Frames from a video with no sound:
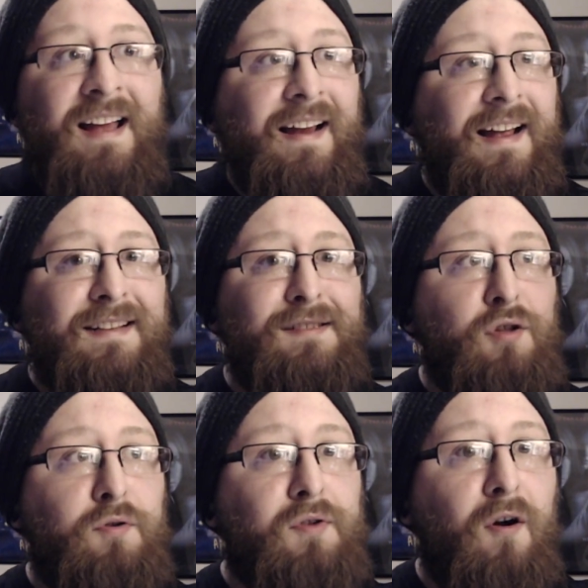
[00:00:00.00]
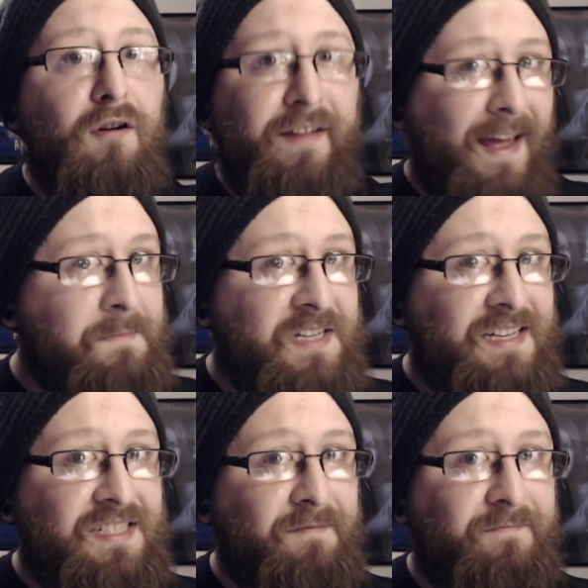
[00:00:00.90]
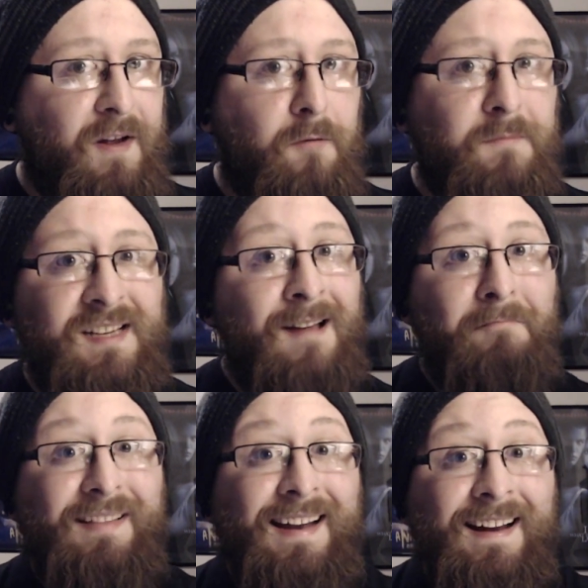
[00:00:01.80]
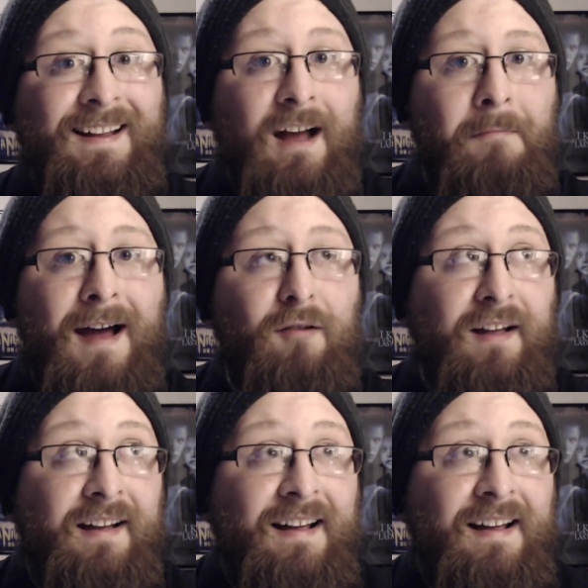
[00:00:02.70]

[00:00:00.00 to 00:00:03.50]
Yes, those are game changing films, but they didn't come out